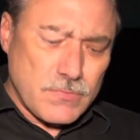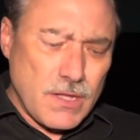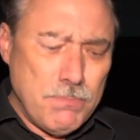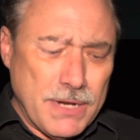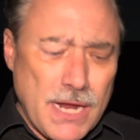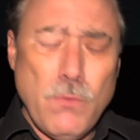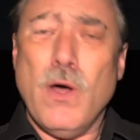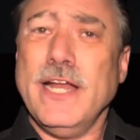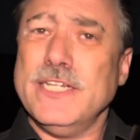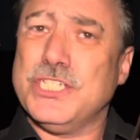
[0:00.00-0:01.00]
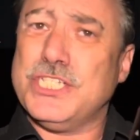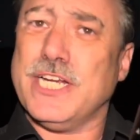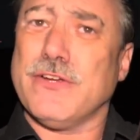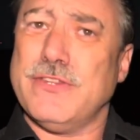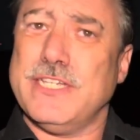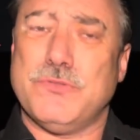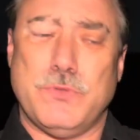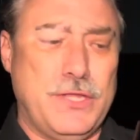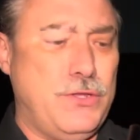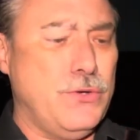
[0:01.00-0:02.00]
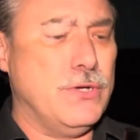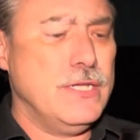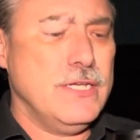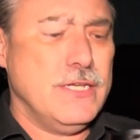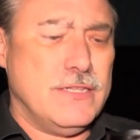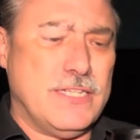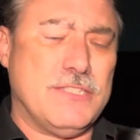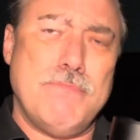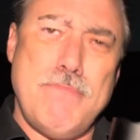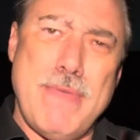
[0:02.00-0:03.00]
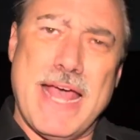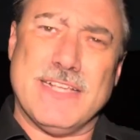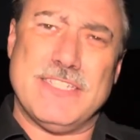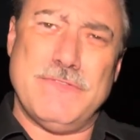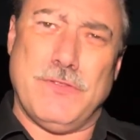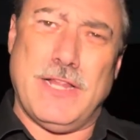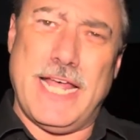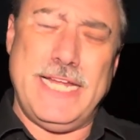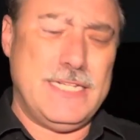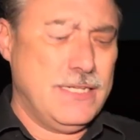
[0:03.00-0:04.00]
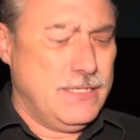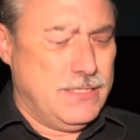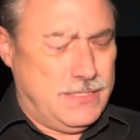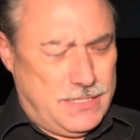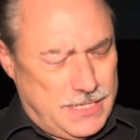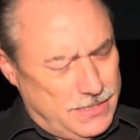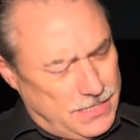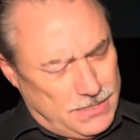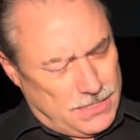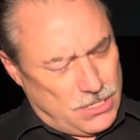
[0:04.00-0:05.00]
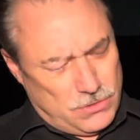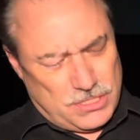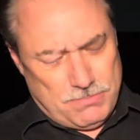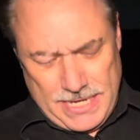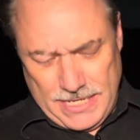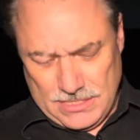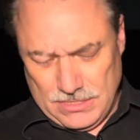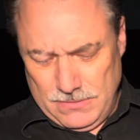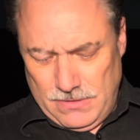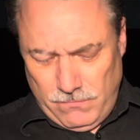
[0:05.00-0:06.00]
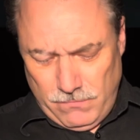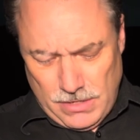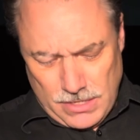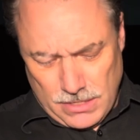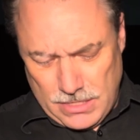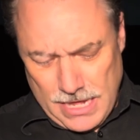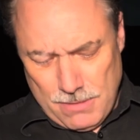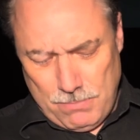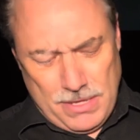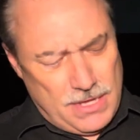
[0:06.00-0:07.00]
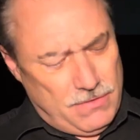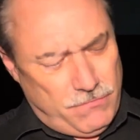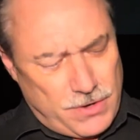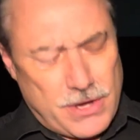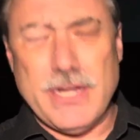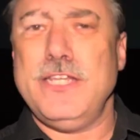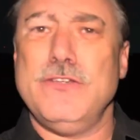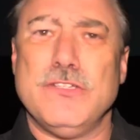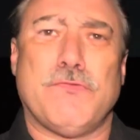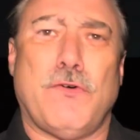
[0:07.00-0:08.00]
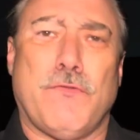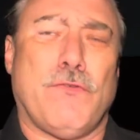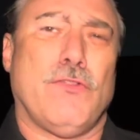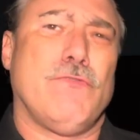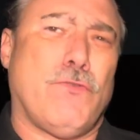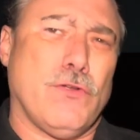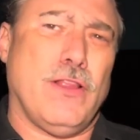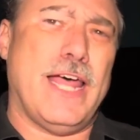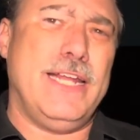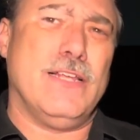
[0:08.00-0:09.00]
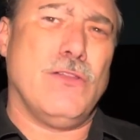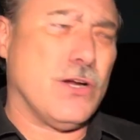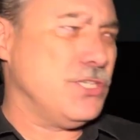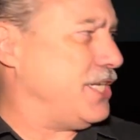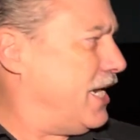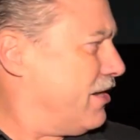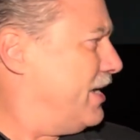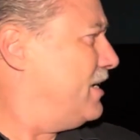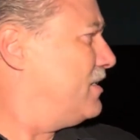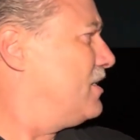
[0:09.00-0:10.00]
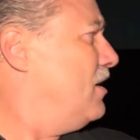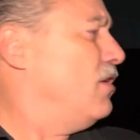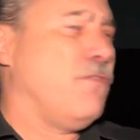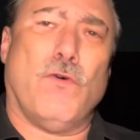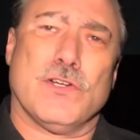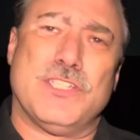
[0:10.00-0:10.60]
But I wanted to share this with you. This massive light that Coast makes can be very useful for lighting large areas, for